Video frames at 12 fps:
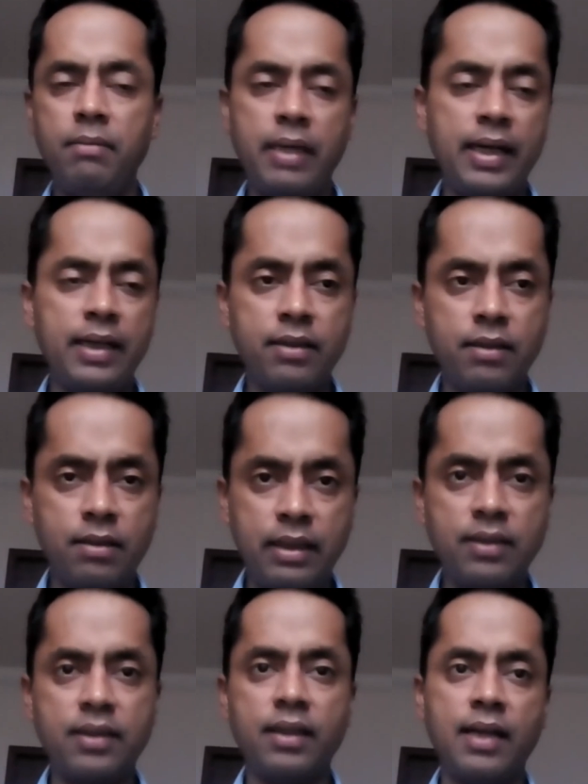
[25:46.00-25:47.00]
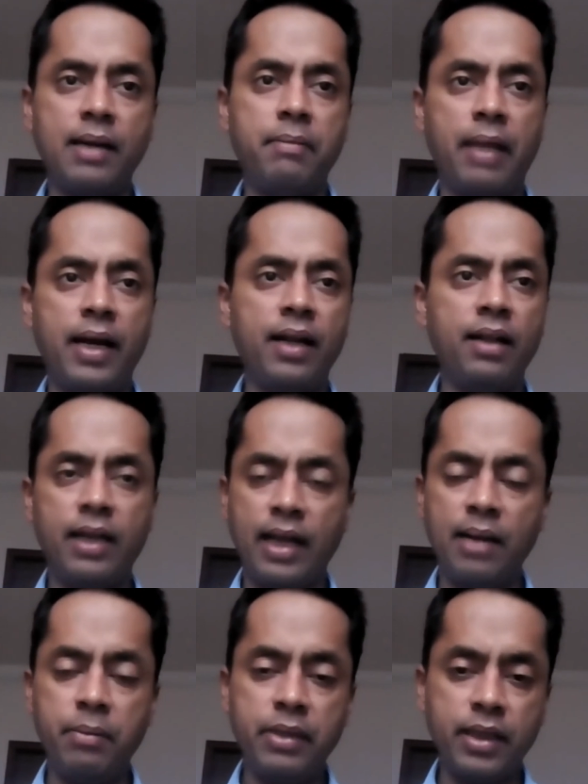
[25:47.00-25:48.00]
at her Instagram handle that
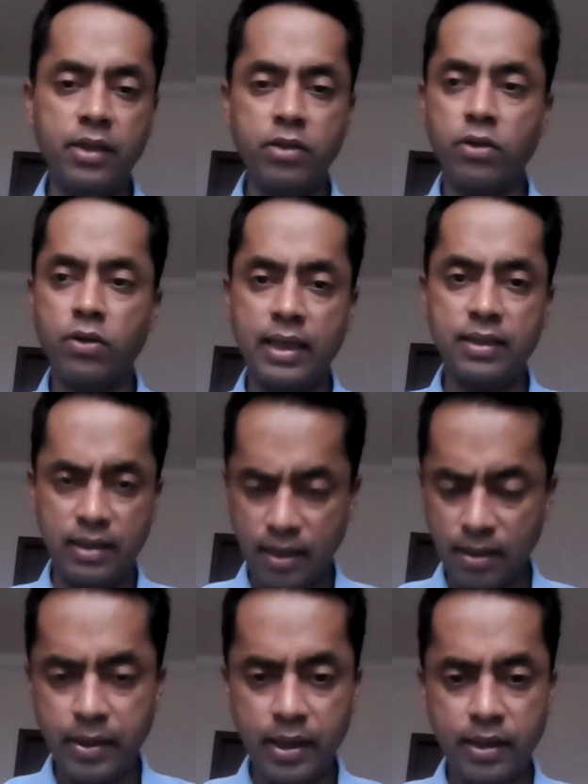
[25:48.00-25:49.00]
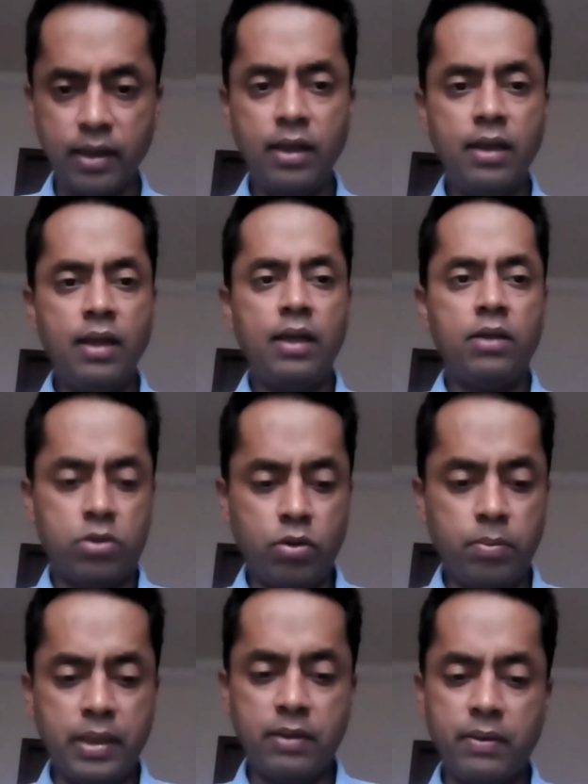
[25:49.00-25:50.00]
I'll be telling you guys in a bit.
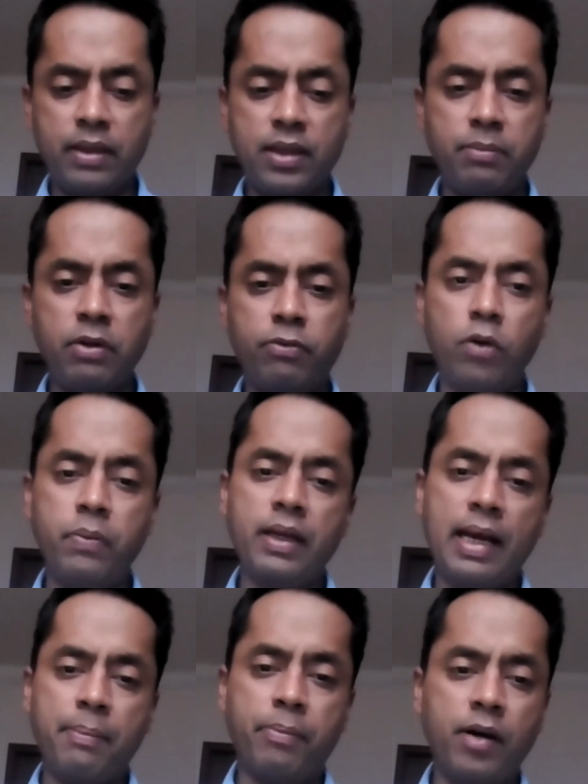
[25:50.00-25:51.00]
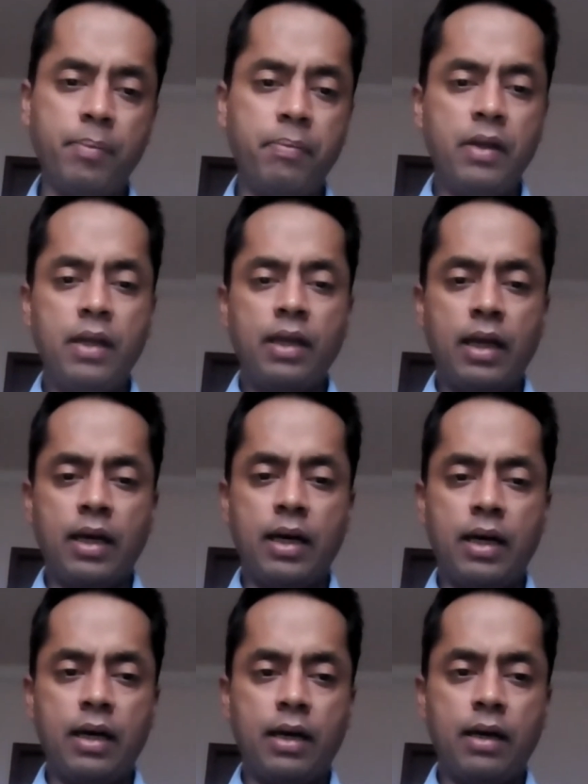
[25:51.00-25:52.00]
So, but Varsha, before we wrap up,
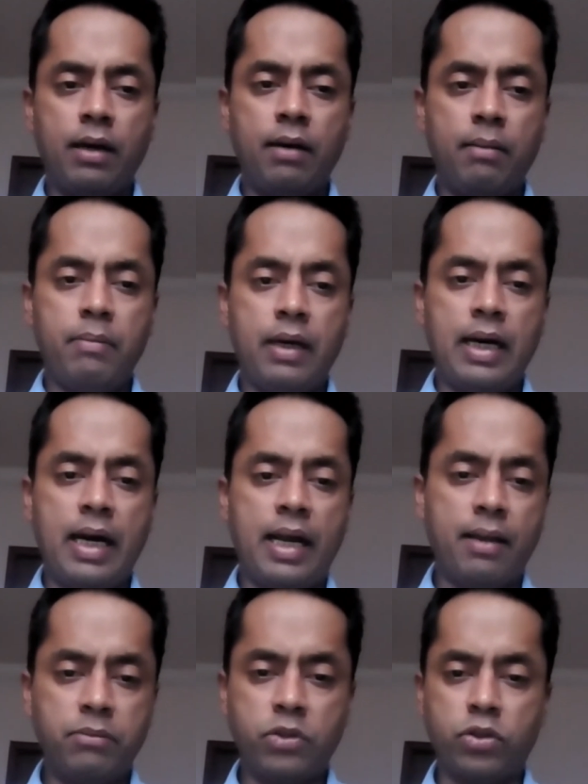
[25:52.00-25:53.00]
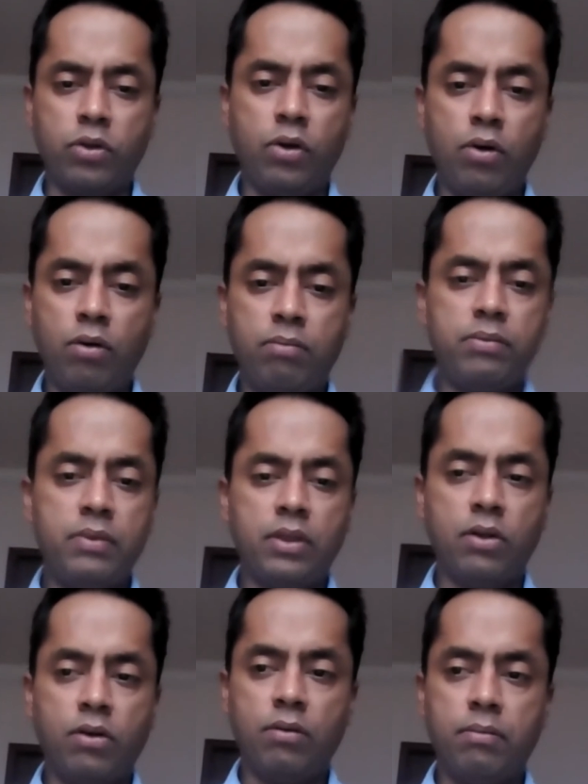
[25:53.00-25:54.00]
I am sure,
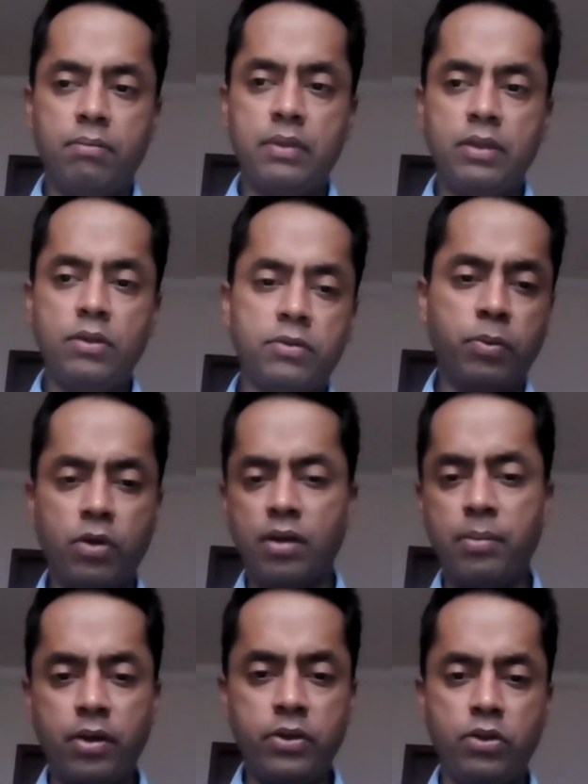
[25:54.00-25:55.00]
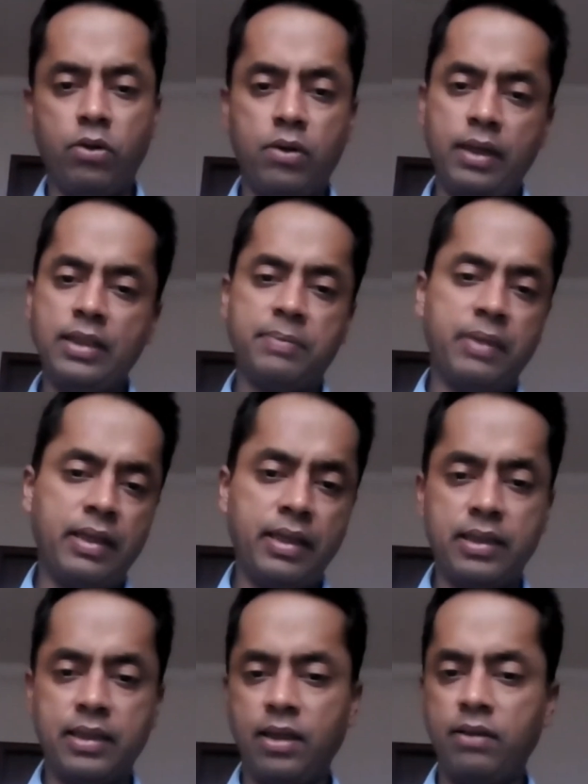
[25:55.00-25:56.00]
you've spoken about yoga
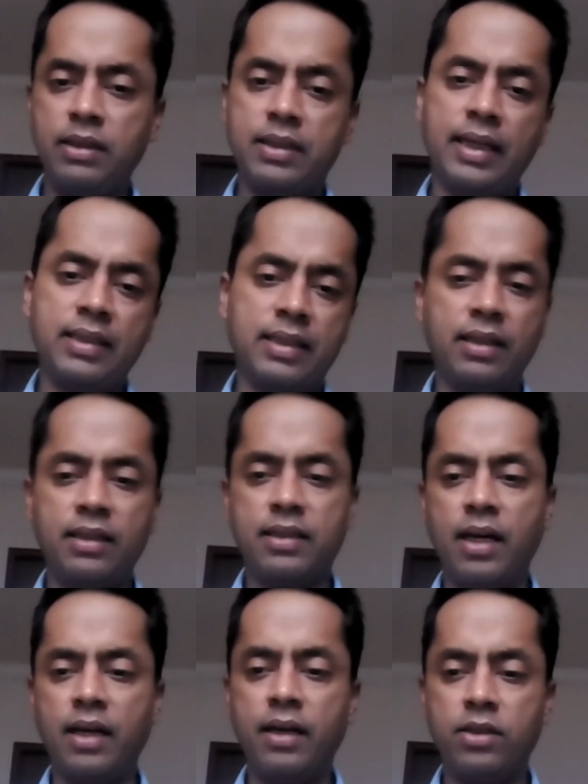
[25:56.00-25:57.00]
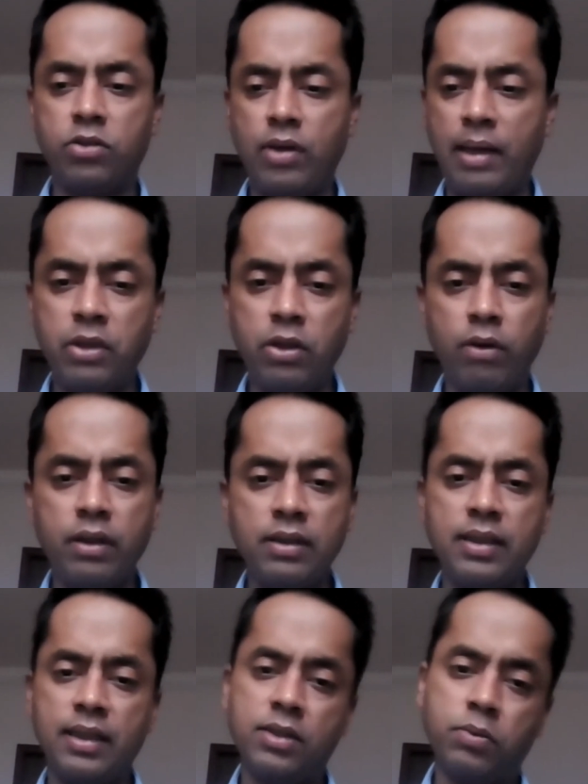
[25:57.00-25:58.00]
inspiration, how these guys can get started. So I'm the audience
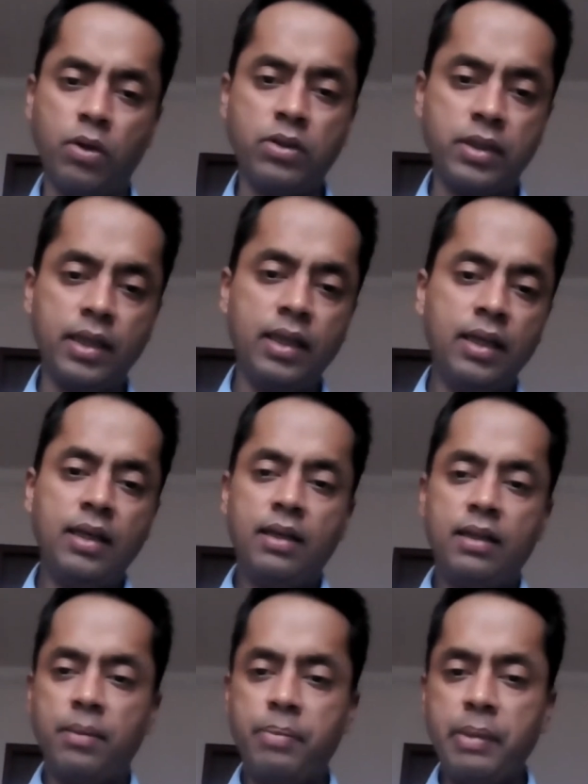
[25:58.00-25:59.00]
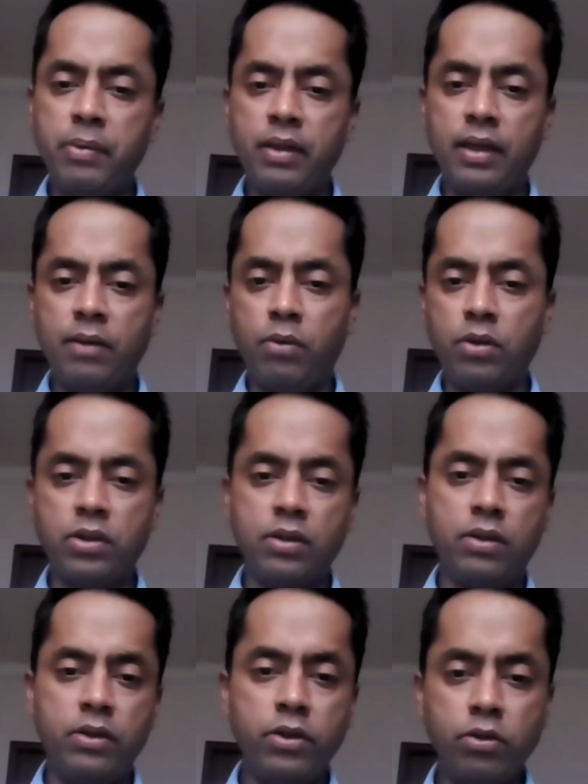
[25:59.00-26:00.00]
that is watching, the people that are watching
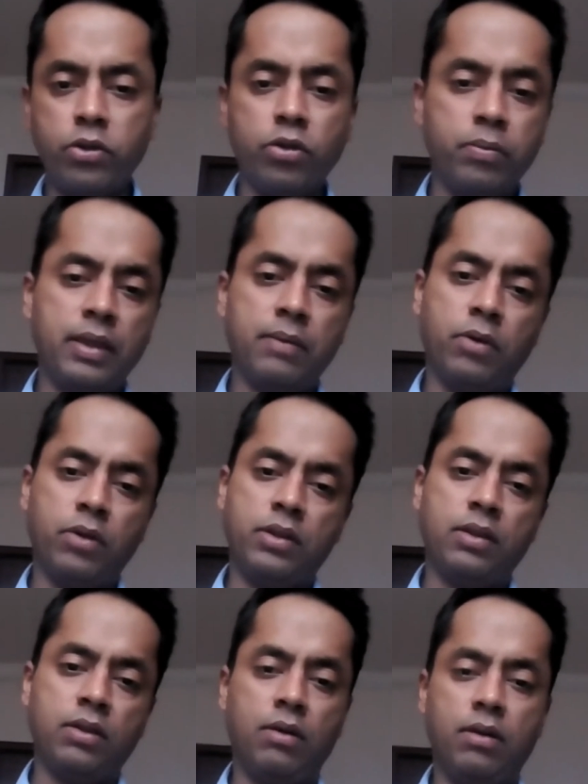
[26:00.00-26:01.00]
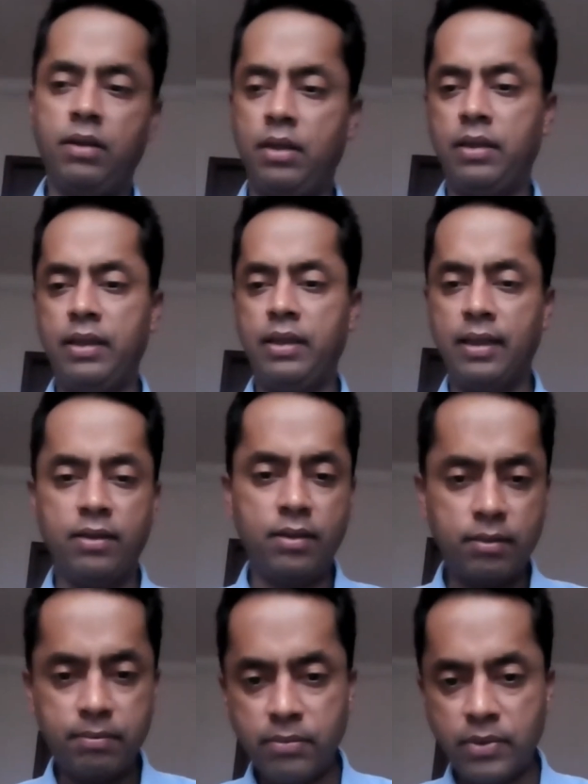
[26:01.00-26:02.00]
on YouTube, they're watching on the
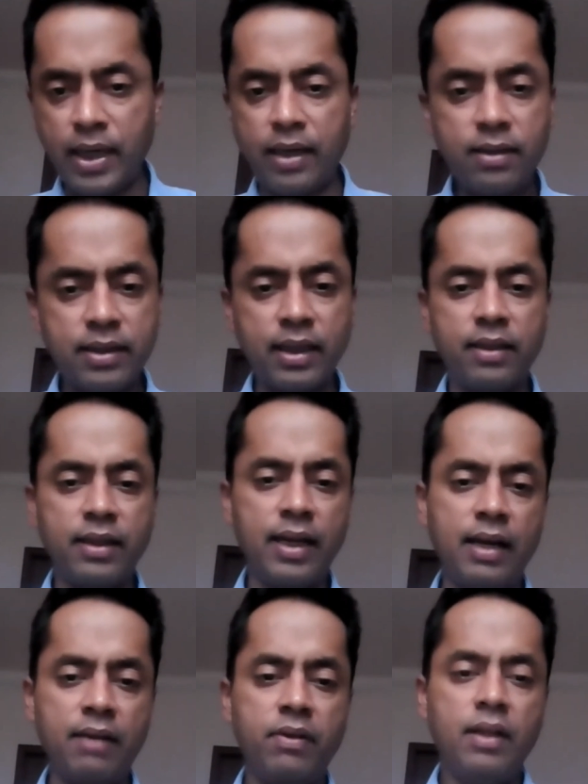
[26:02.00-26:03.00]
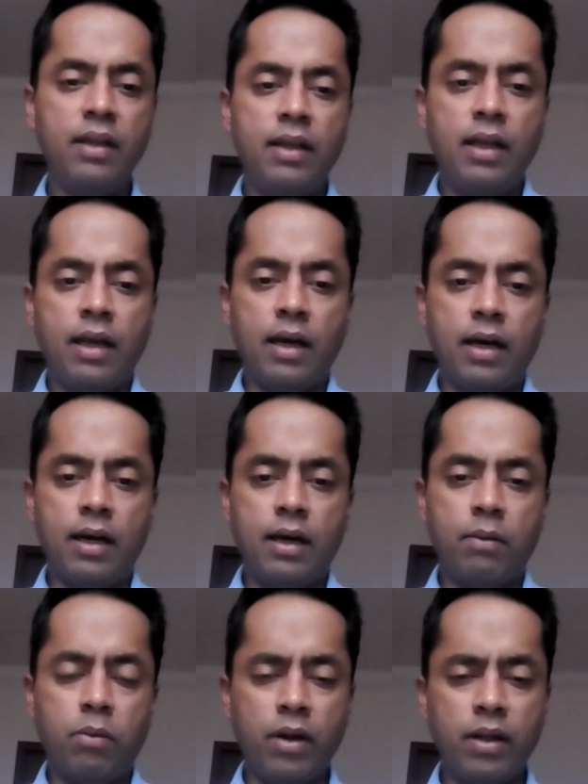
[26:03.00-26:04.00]
other channels that they have.
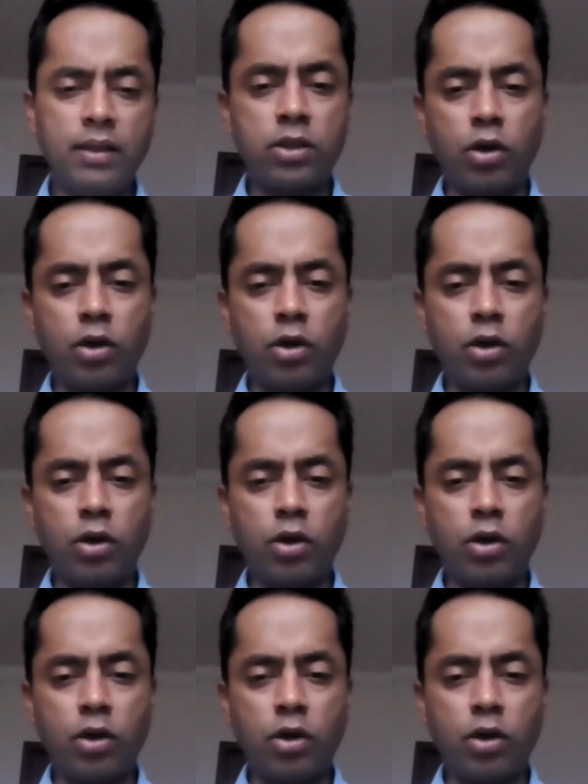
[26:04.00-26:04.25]
What are the